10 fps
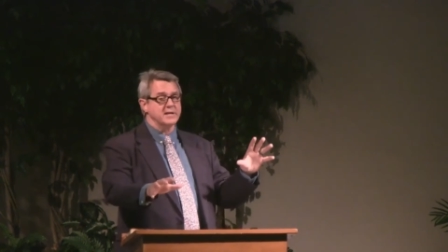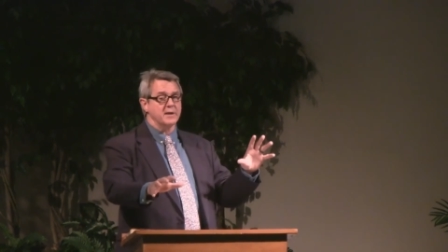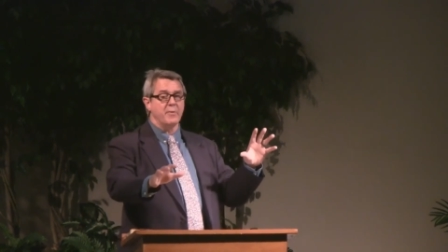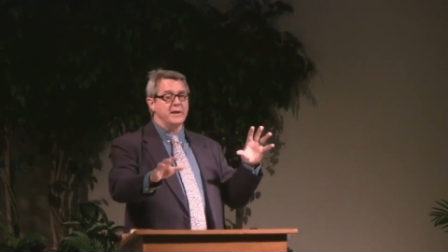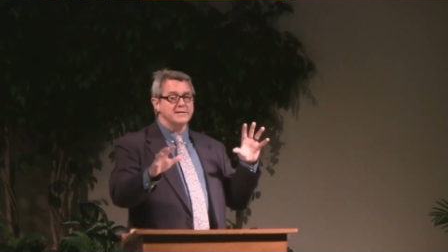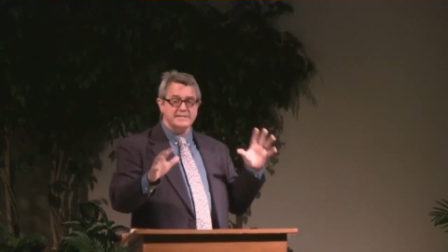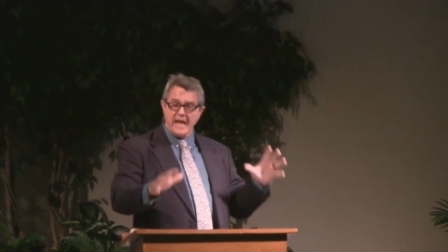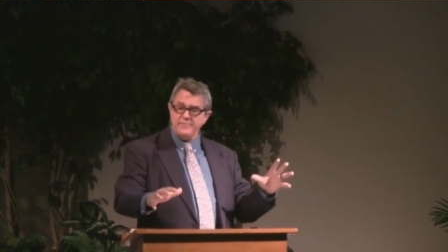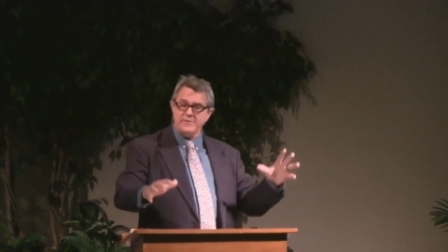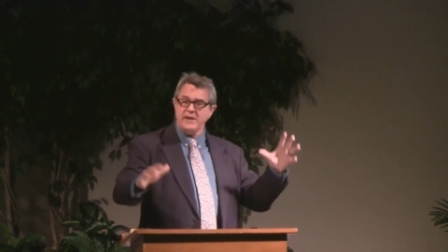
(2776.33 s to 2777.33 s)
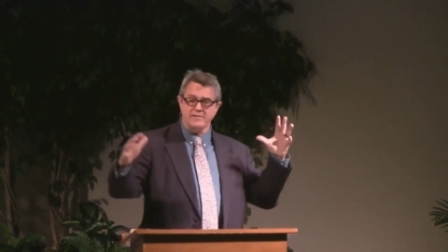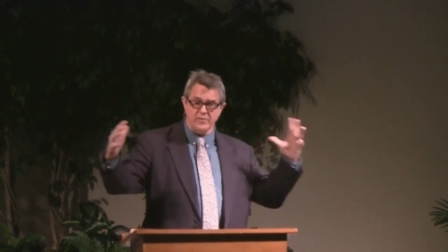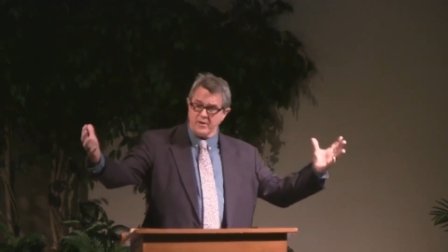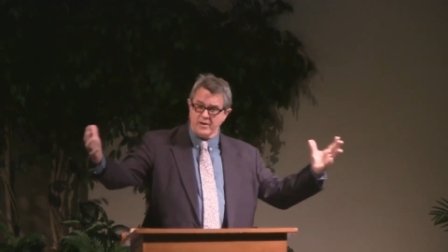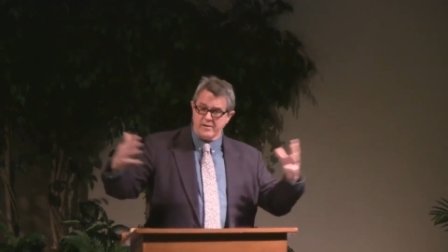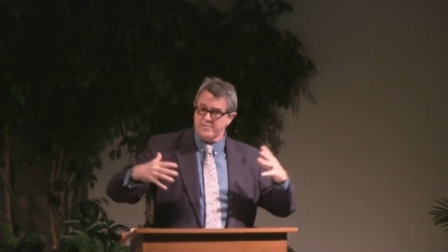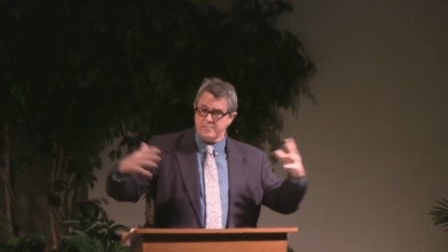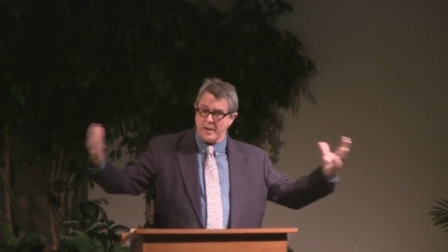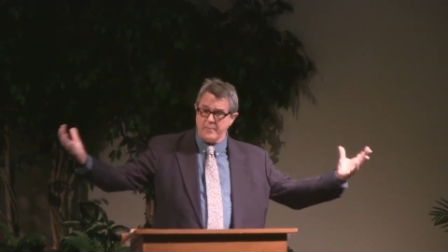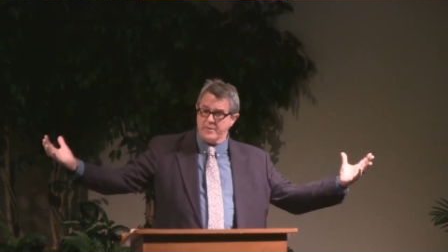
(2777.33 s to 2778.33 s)
that bring safety to the
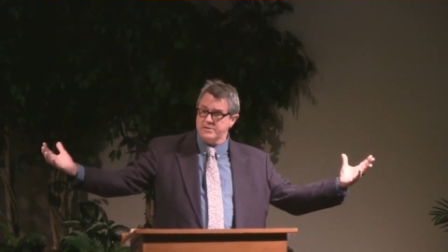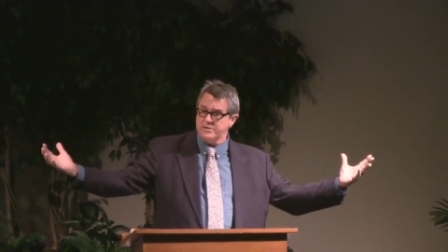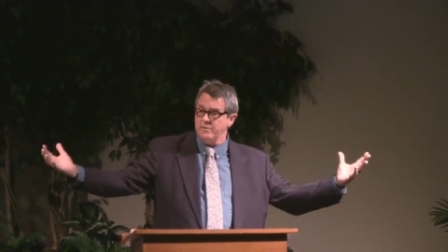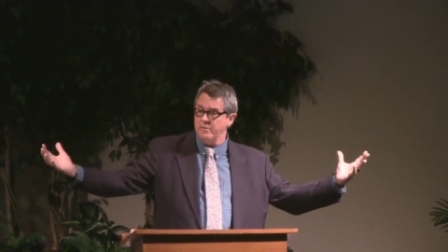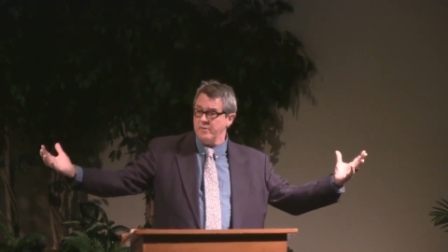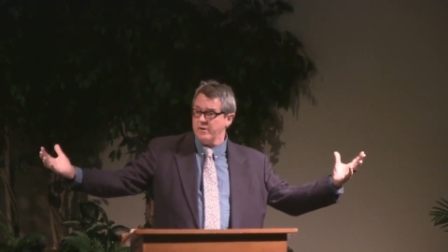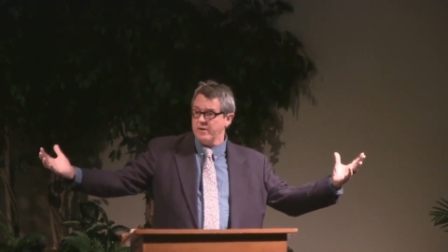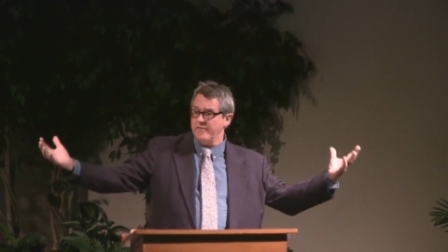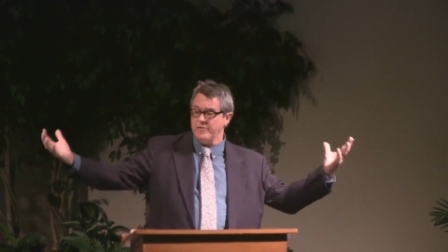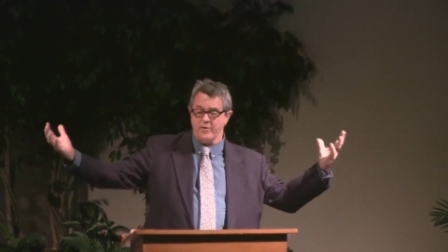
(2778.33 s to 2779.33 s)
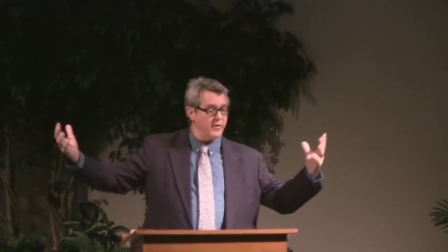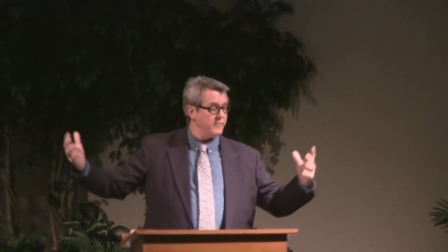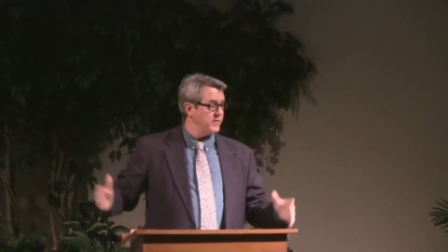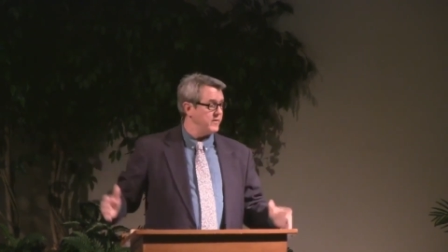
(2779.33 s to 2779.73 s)
people that you are governor over.